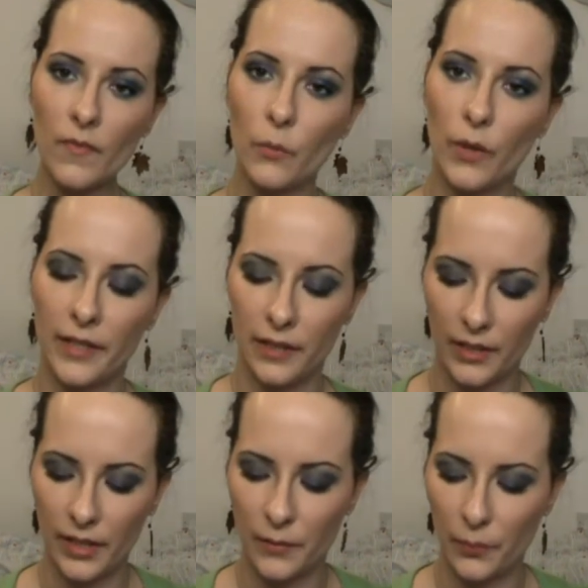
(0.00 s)
where you
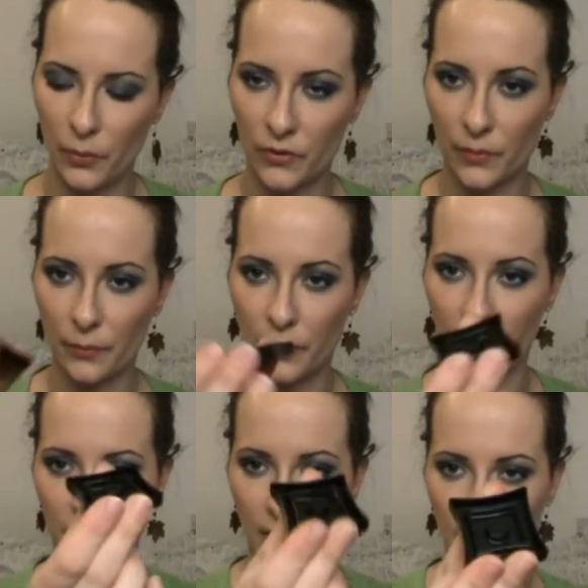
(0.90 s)
can either pour some
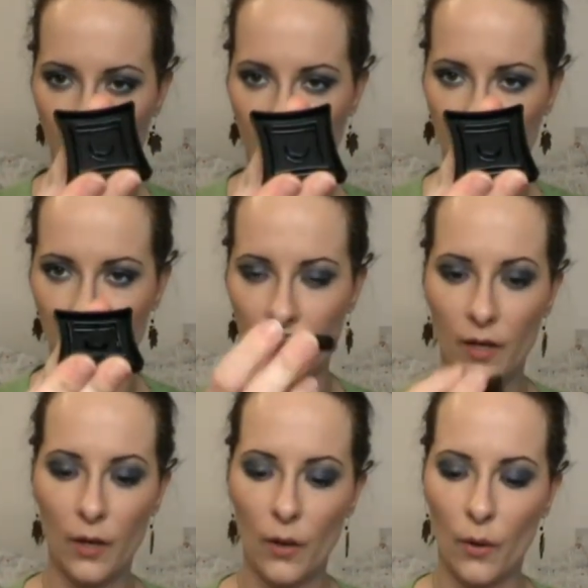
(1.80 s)
product in here,
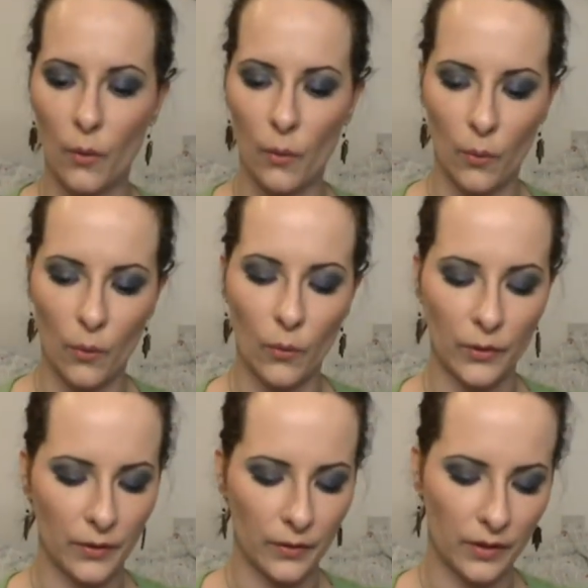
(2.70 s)
or
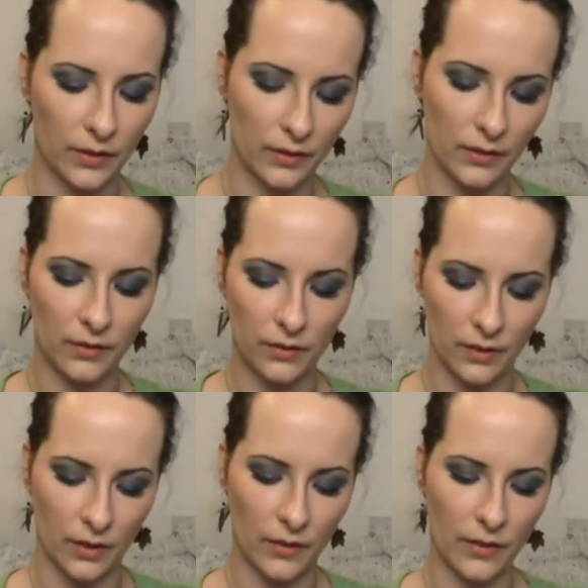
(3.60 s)
you can,
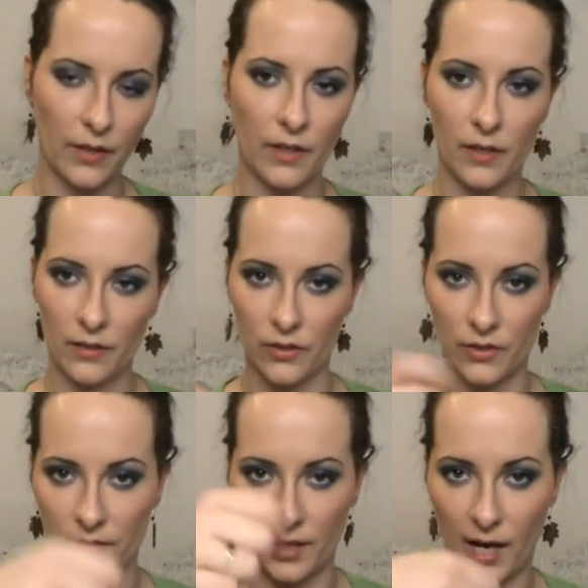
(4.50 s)
you know,
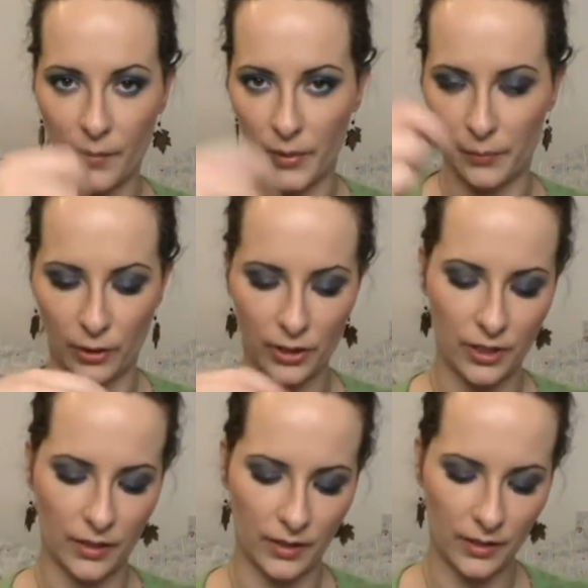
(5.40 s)
just dab your
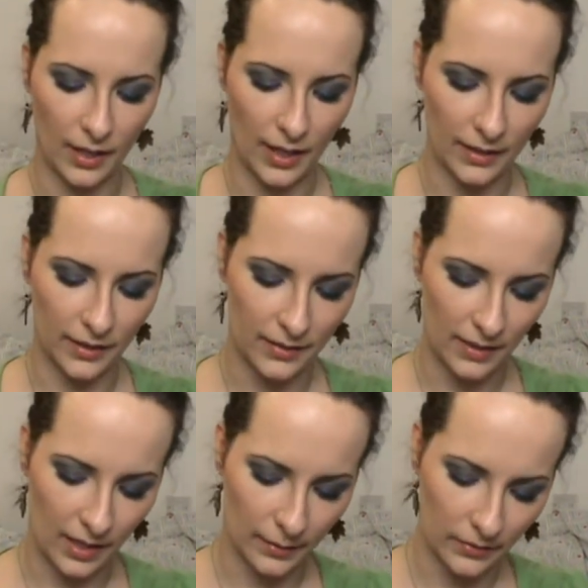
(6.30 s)
brush in it. And it's
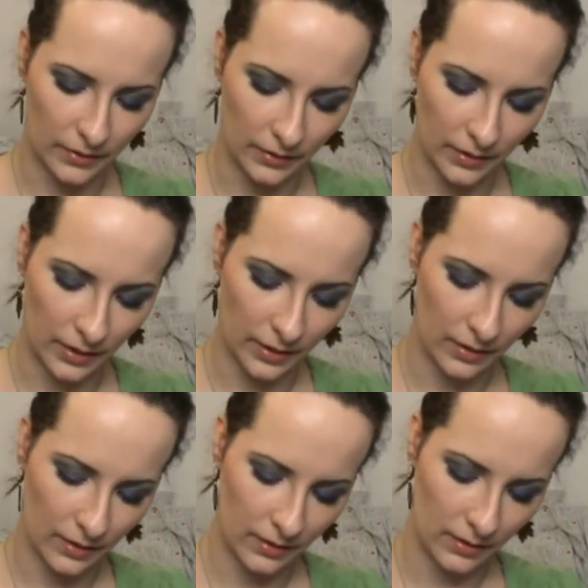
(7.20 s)

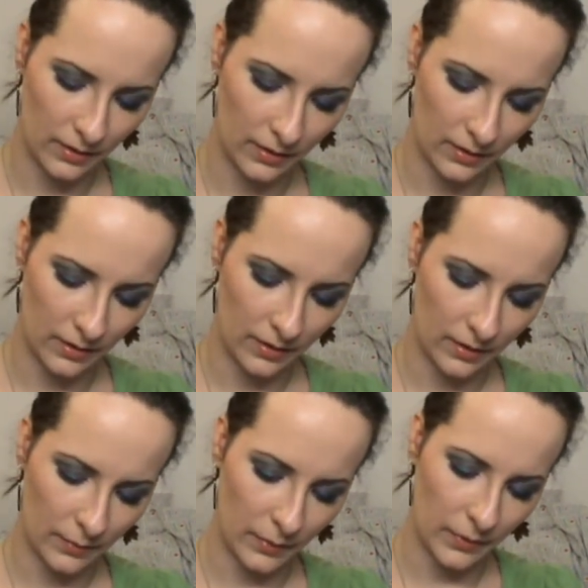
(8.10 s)
absolutely,
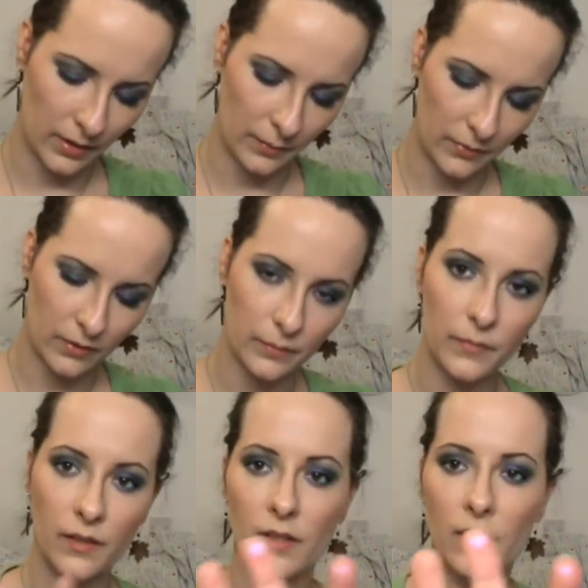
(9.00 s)
let me pick up some,